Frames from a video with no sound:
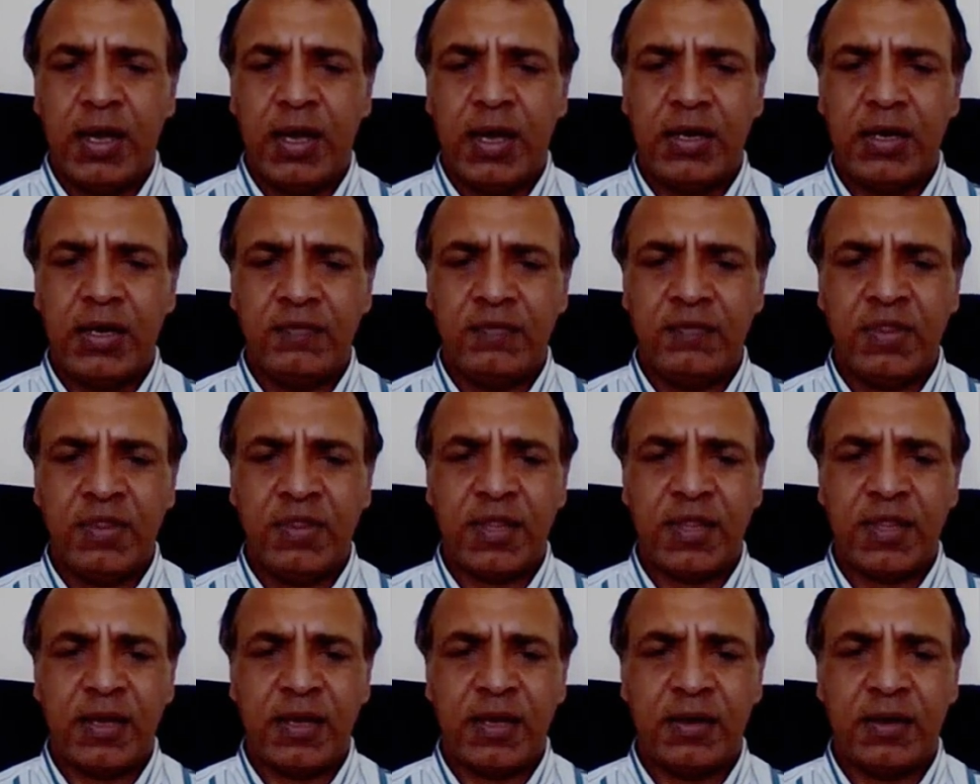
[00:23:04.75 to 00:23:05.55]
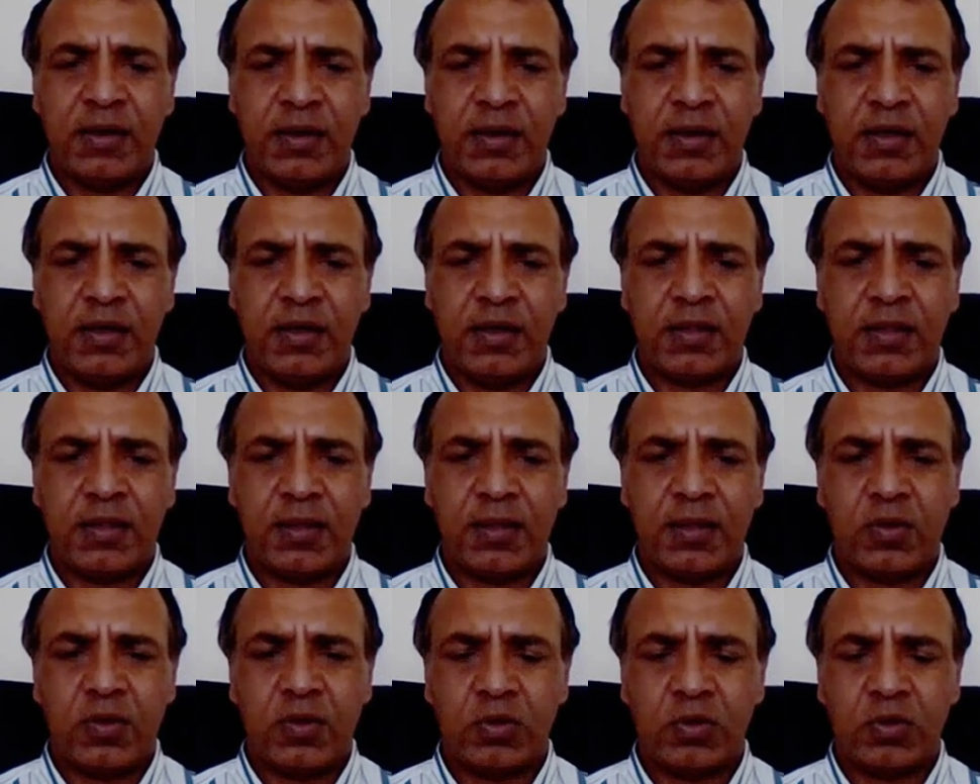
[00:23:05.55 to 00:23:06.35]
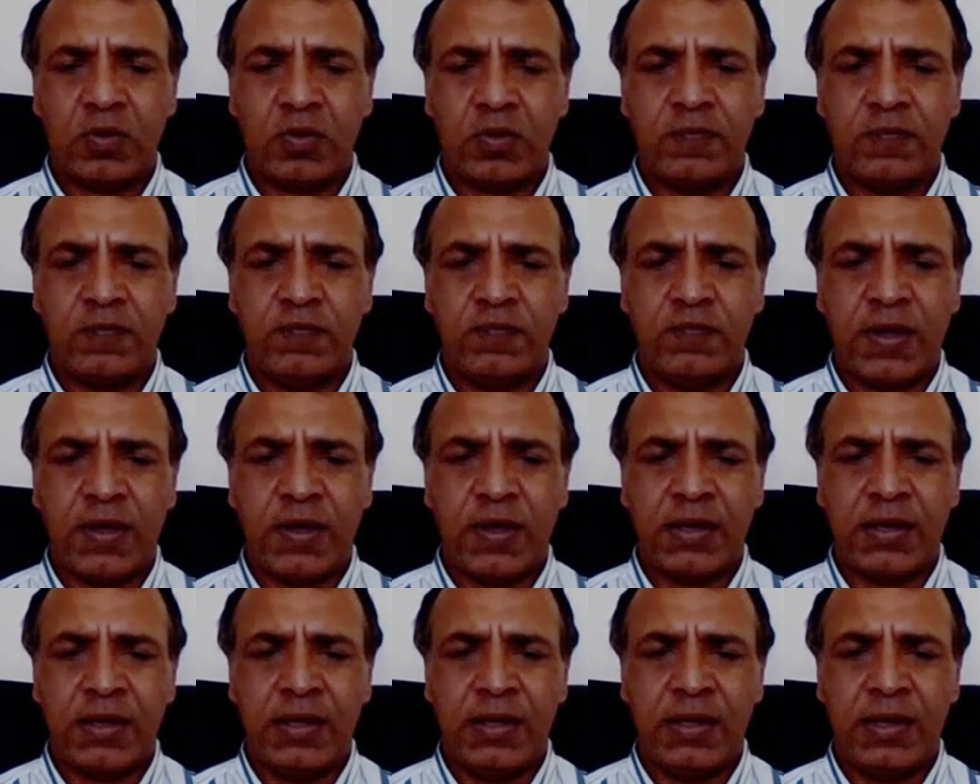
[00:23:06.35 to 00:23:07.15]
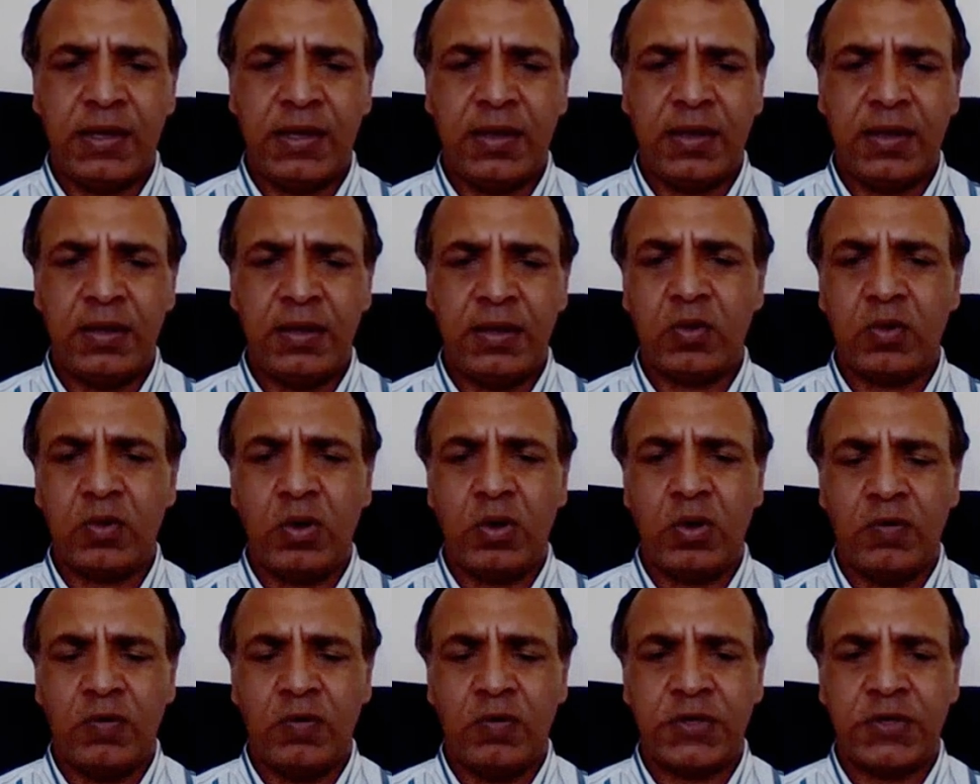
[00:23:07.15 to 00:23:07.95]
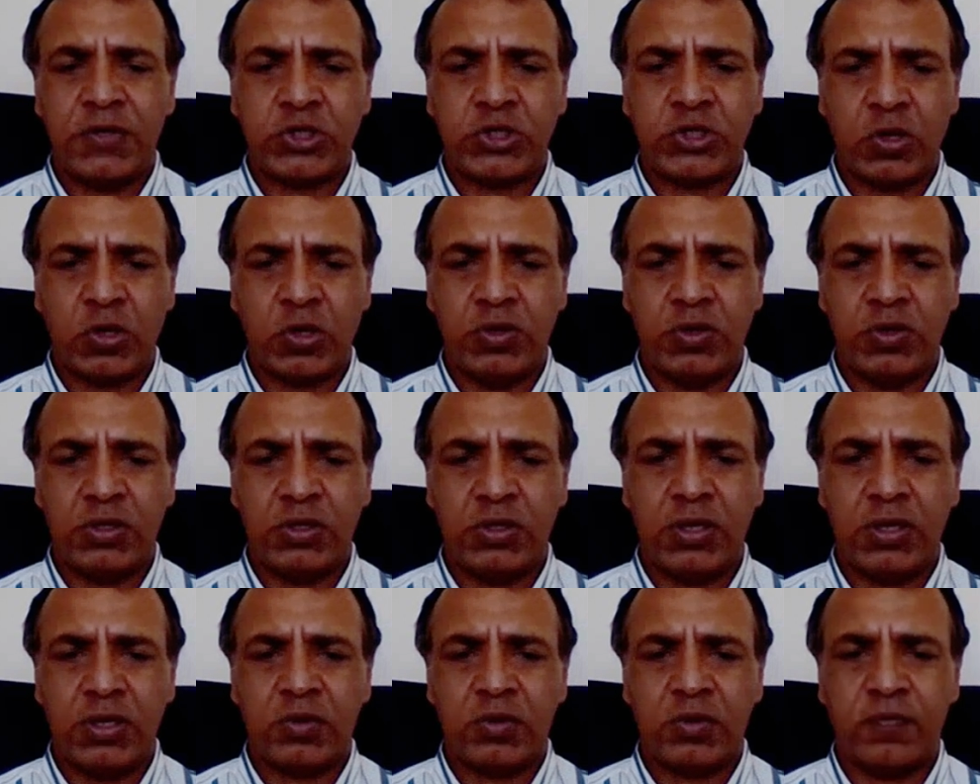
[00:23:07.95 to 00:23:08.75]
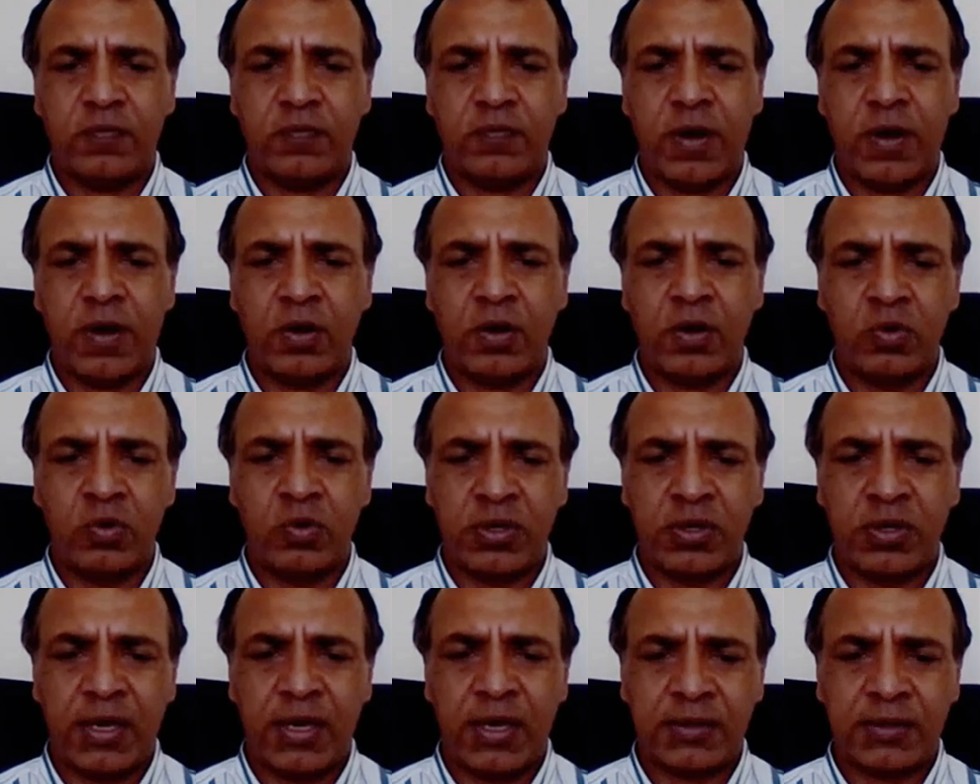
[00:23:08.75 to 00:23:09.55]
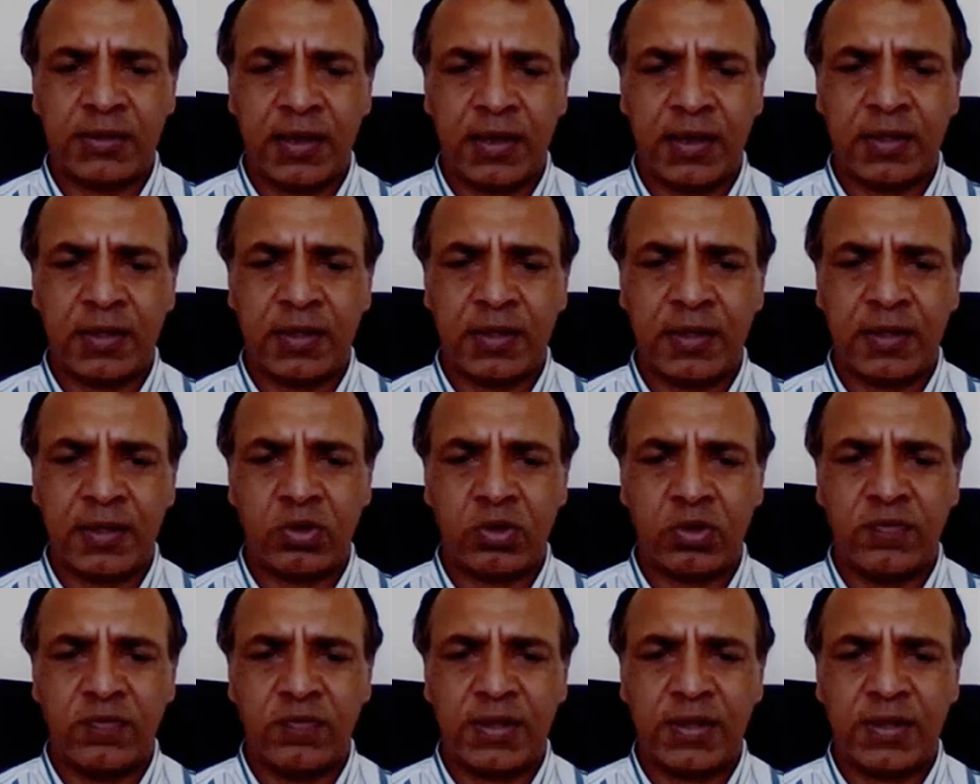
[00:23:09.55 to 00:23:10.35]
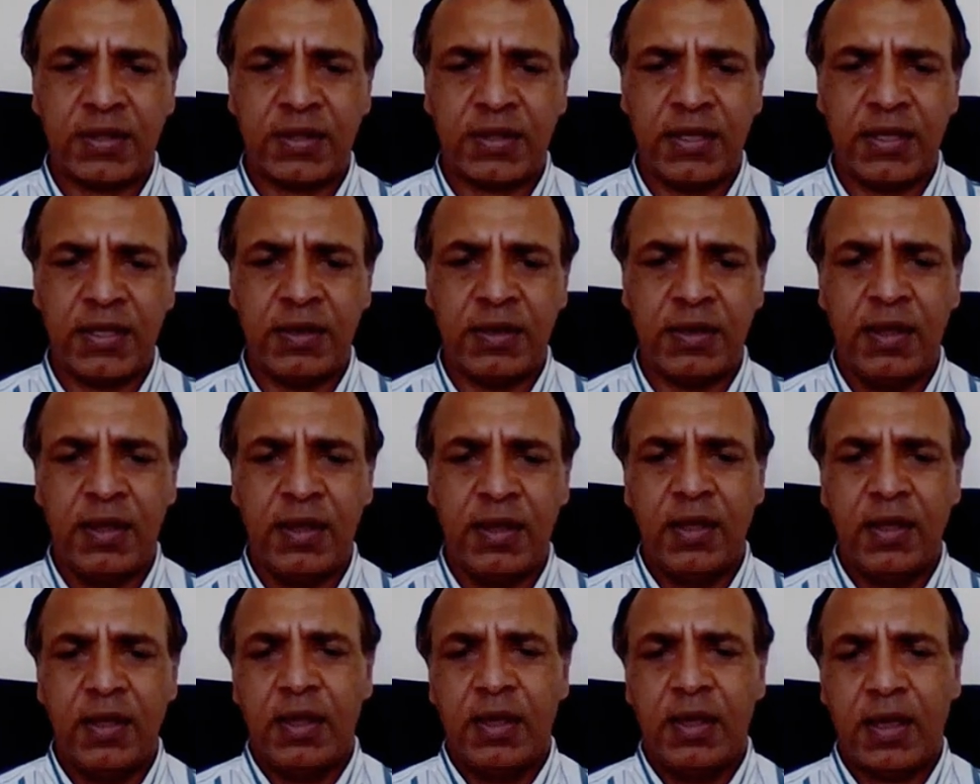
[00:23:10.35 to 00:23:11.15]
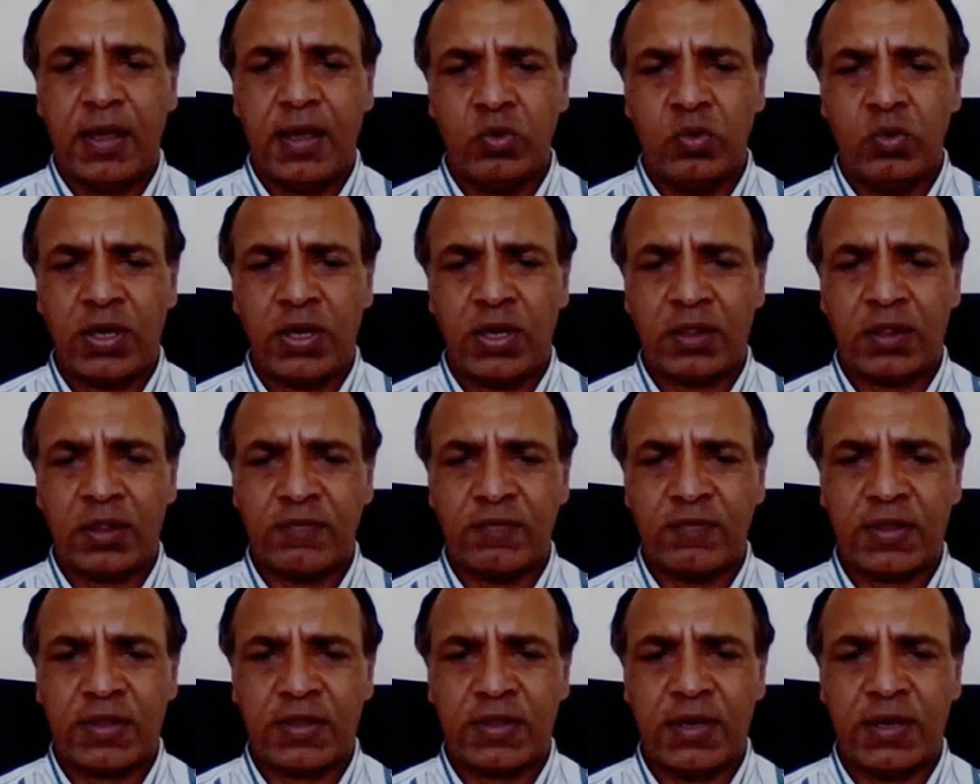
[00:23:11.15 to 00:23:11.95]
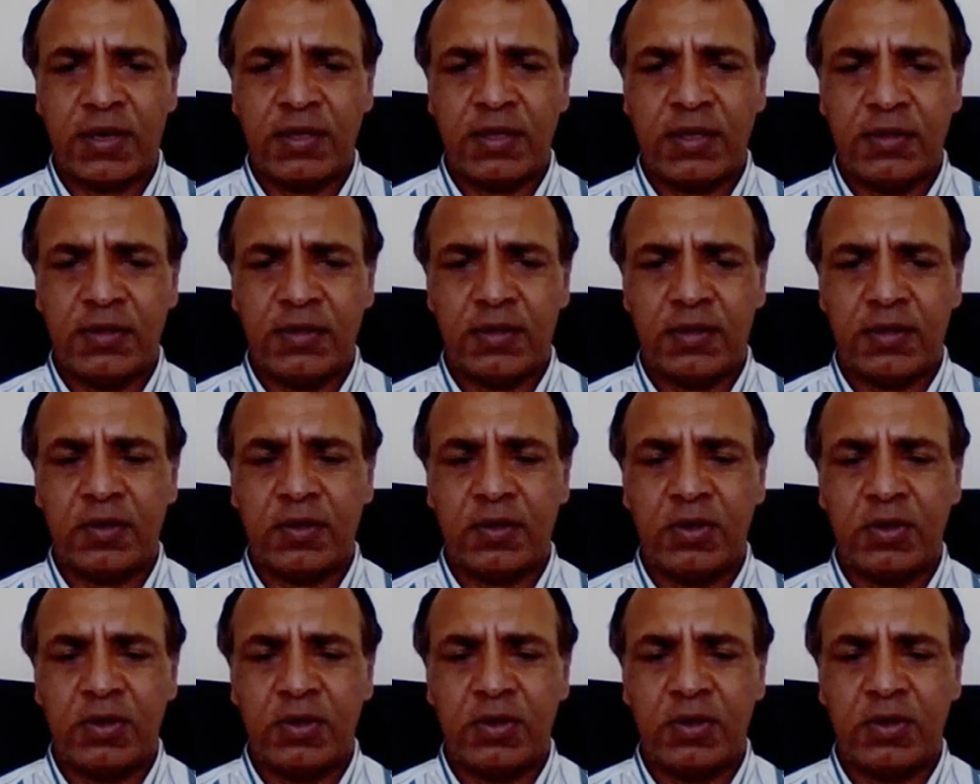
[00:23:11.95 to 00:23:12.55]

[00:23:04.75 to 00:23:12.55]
And even then, it's sort of it's all over the show in terms of how you get access to the vaccine and who gets vaccinated.